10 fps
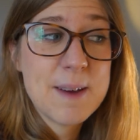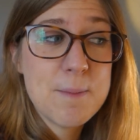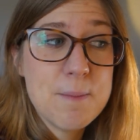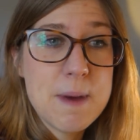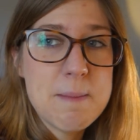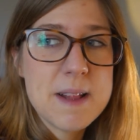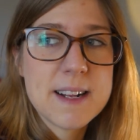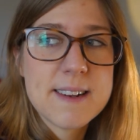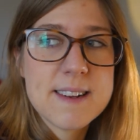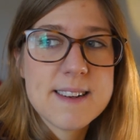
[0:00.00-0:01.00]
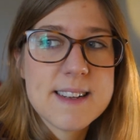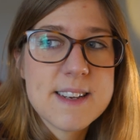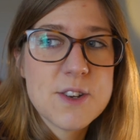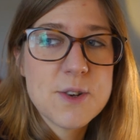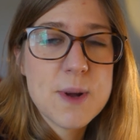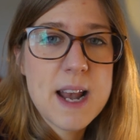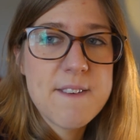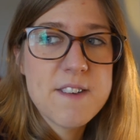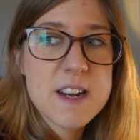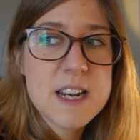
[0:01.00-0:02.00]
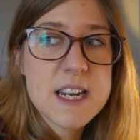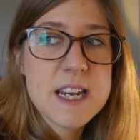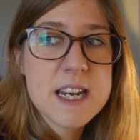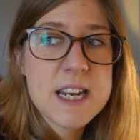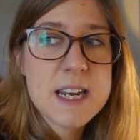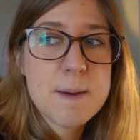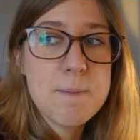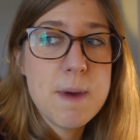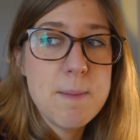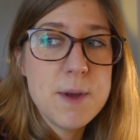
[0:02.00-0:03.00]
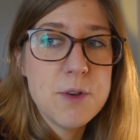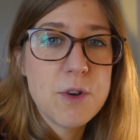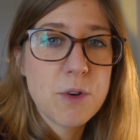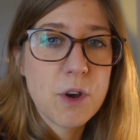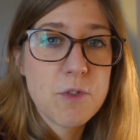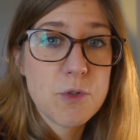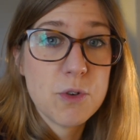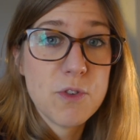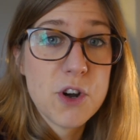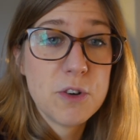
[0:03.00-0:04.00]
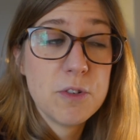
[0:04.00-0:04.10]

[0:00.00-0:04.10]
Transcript: Maybe that turns into 11. Maybe you don't go for a run.